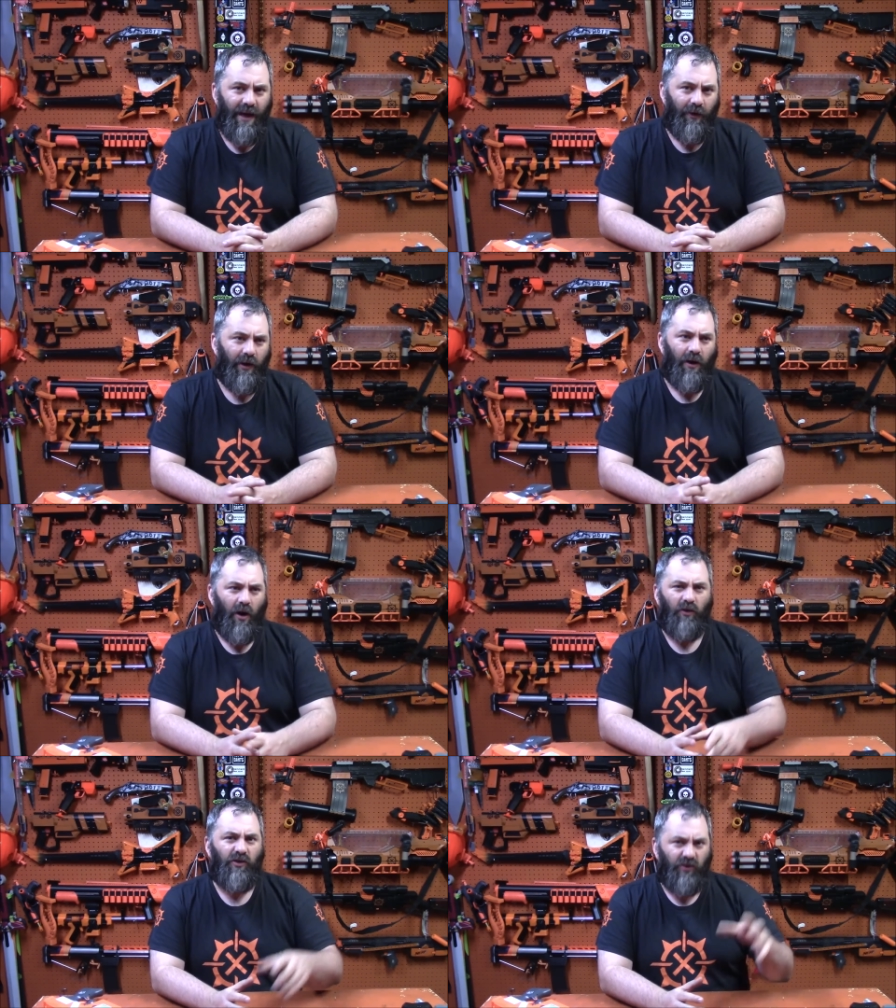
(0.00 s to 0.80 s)
area
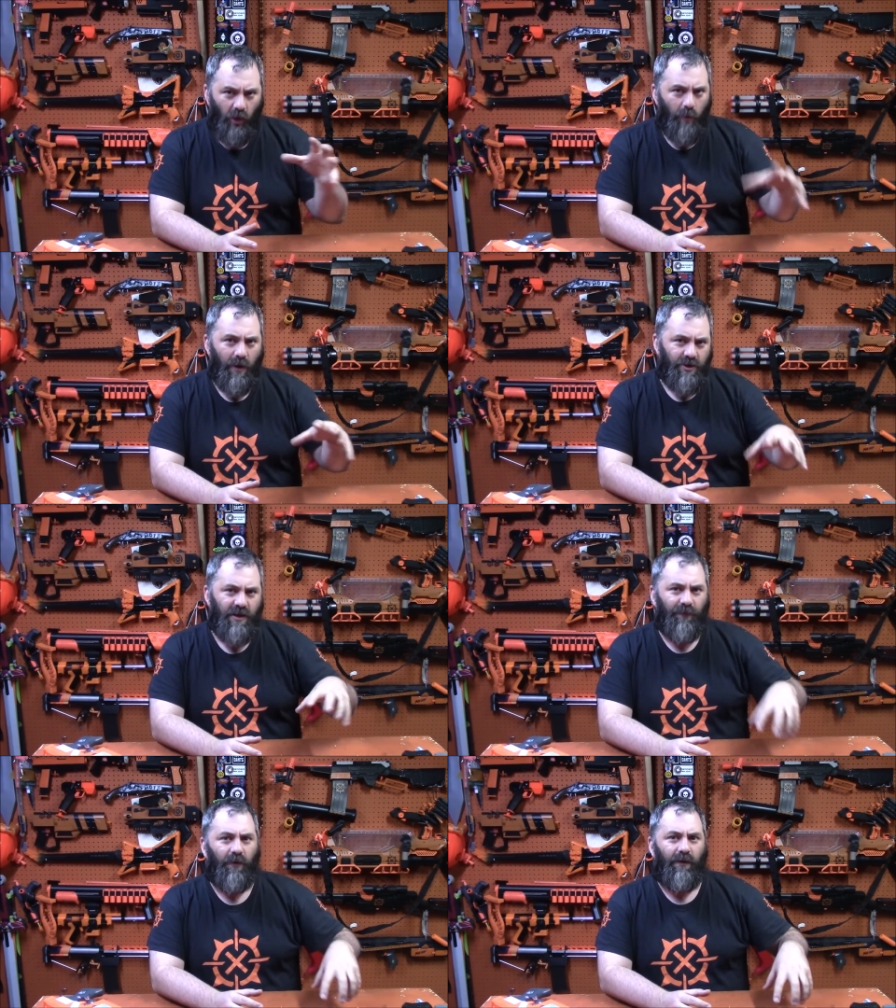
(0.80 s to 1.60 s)
are so much
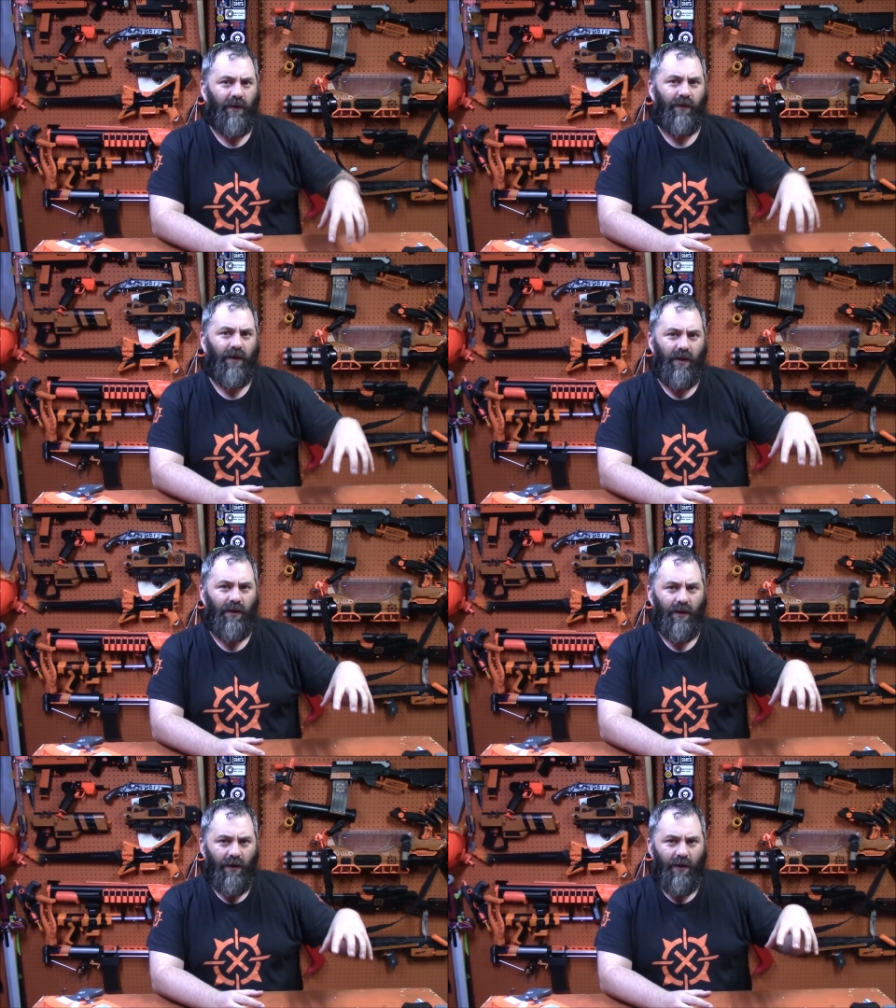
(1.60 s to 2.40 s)
different than
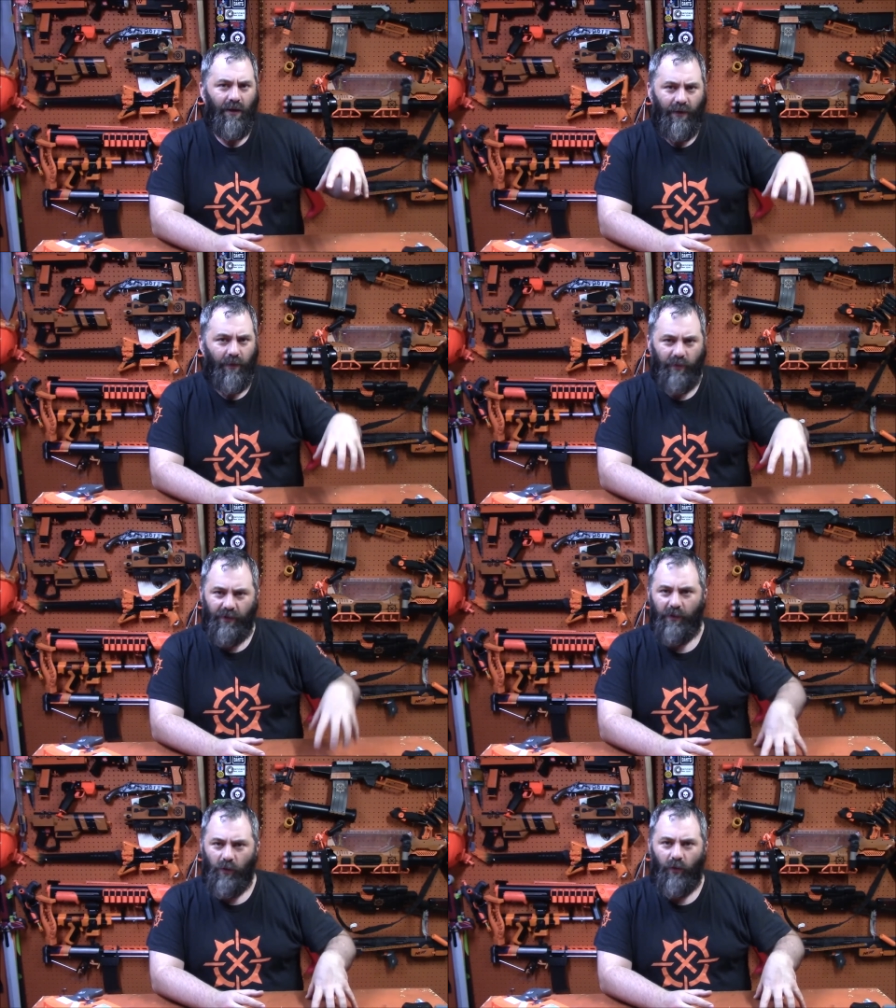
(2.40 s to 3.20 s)
the
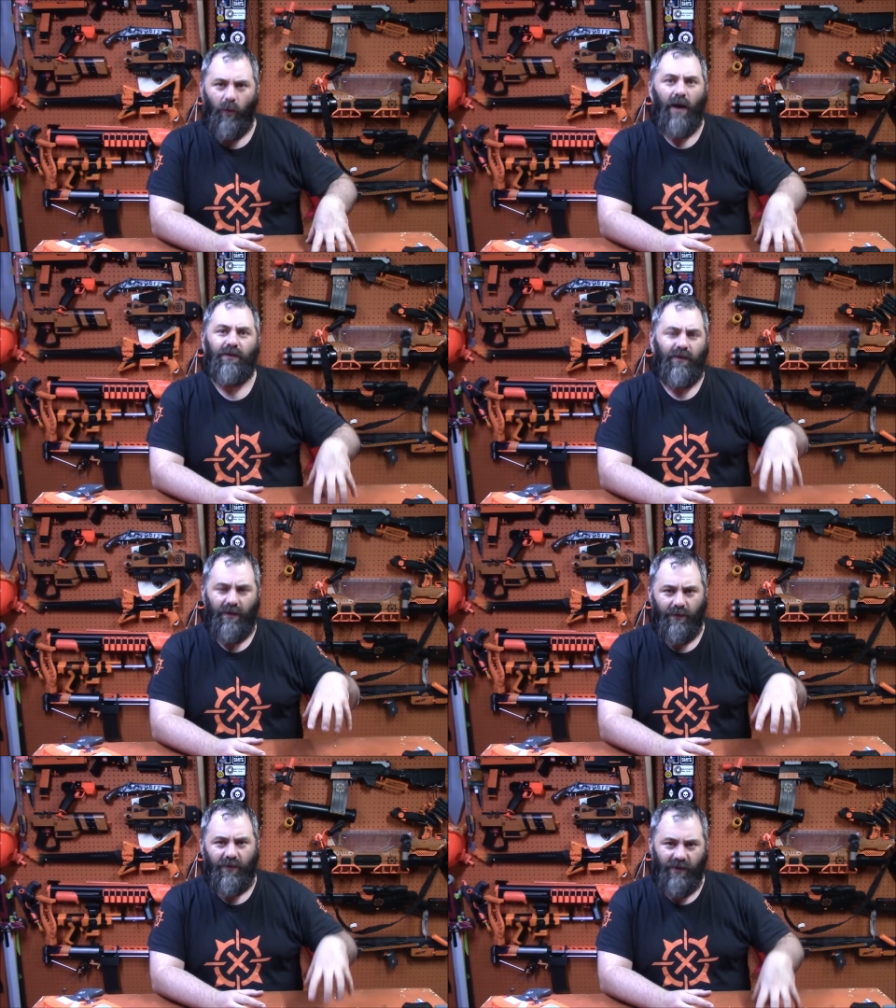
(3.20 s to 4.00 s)
Pacific Northwest,
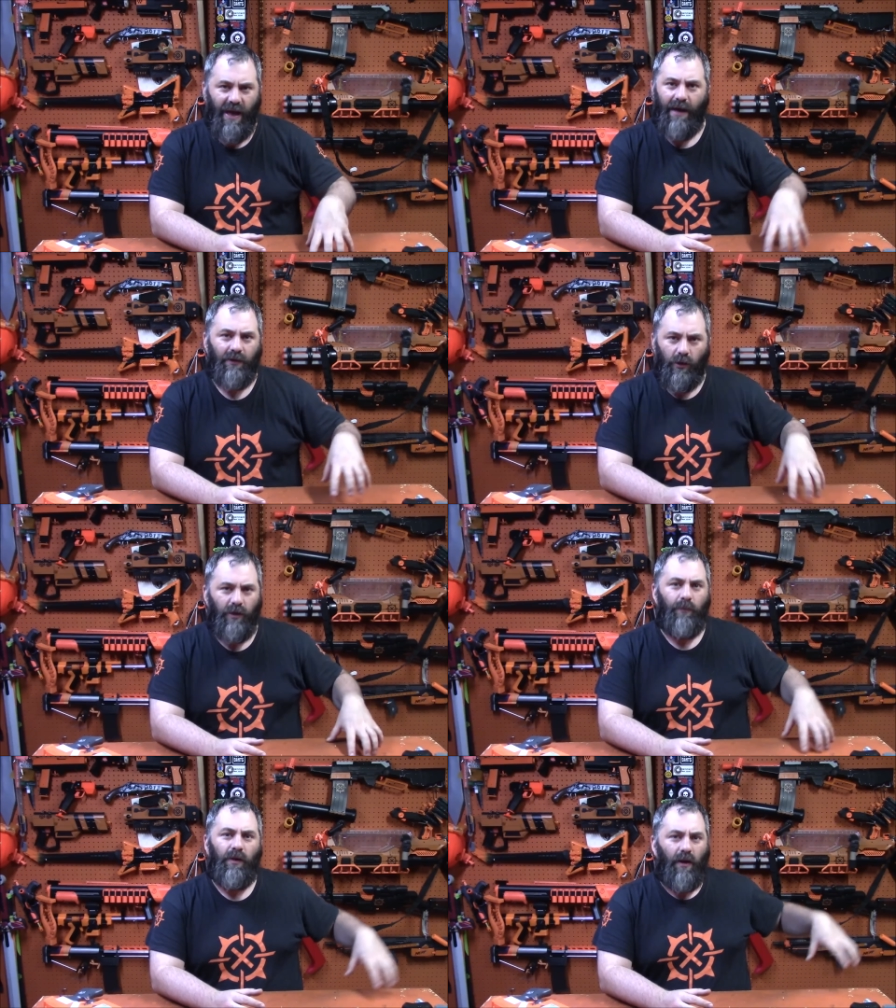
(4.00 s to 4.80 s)
the Seattle,
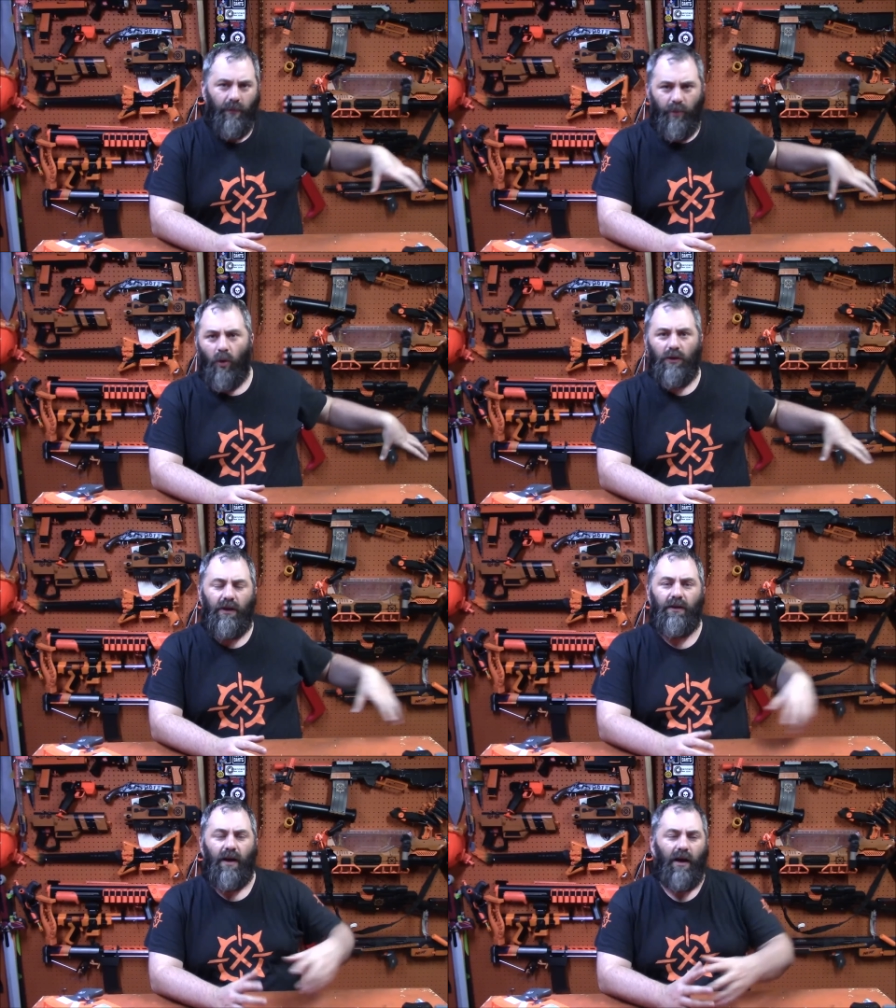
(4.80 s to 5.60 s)
Olympia,
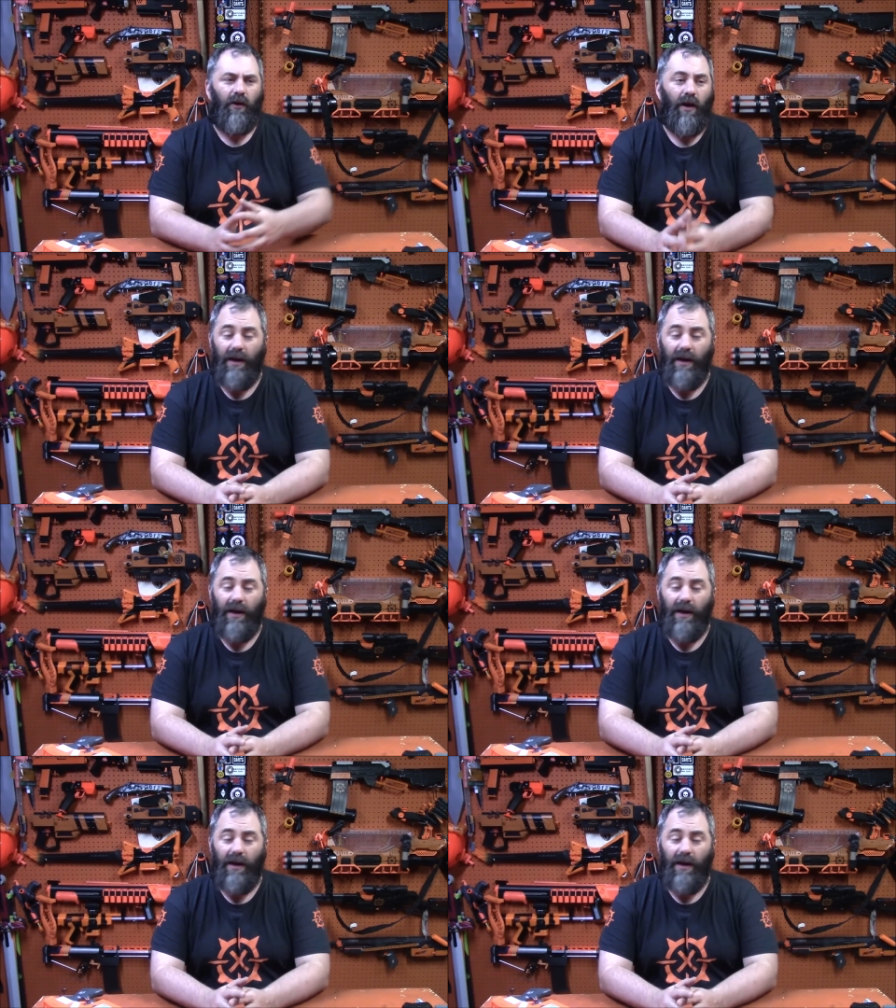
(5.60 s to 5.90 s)
Portland area.